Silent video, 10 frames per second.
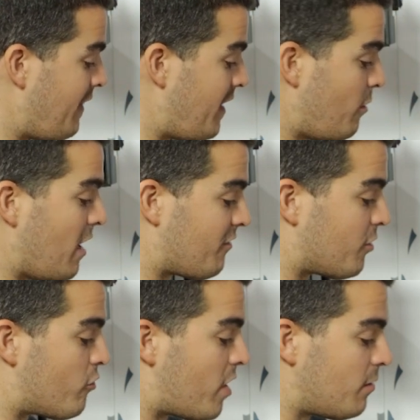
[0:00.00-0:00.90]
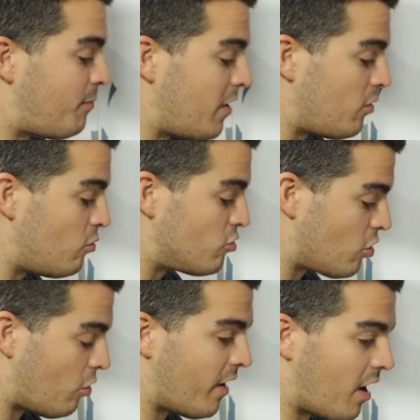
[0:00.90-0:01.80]
Then we have the rudder pedals
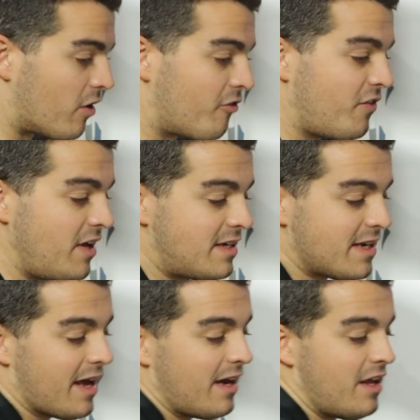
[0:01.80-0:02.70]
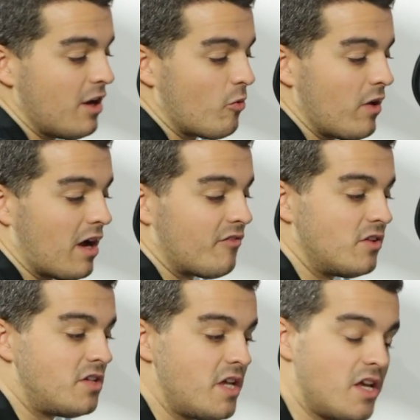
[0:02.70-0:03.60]
on our feet, and here we have
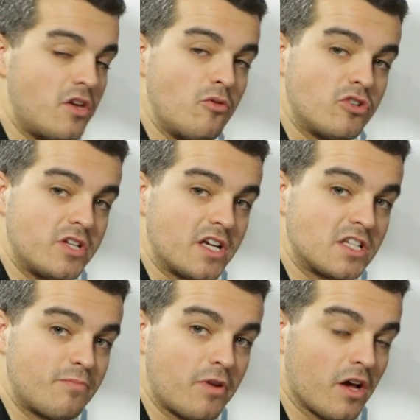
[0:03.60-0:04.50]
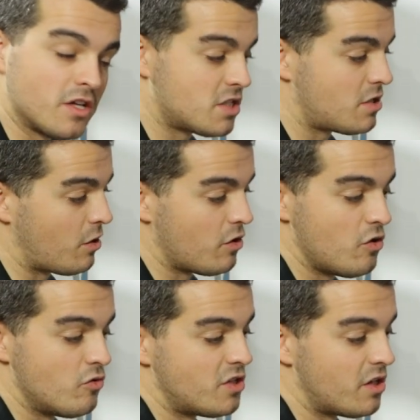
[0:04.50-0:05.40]
the T Q six Plus. You can
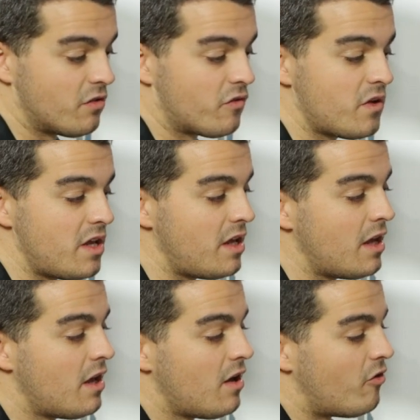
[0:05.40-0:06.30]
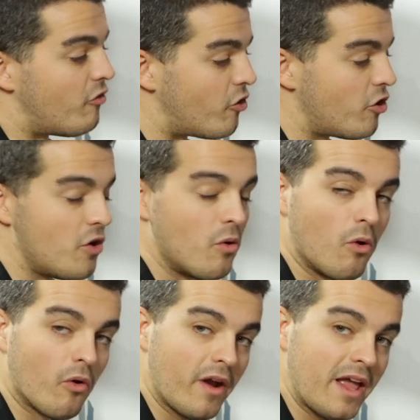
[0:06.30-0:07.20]
use T Q three, Vernio,
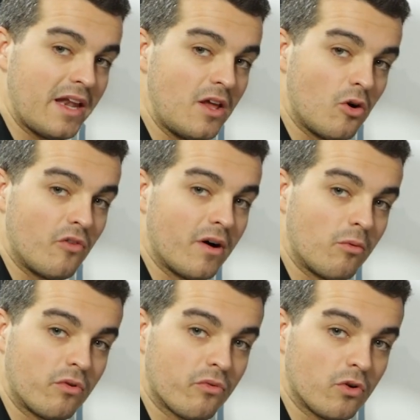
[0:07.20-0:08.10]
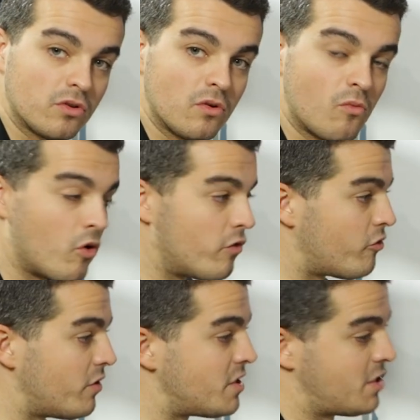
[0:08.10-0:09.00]
or any of our throttle
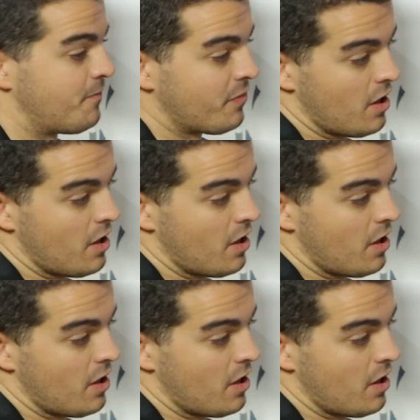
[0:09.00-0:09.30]
quadrants.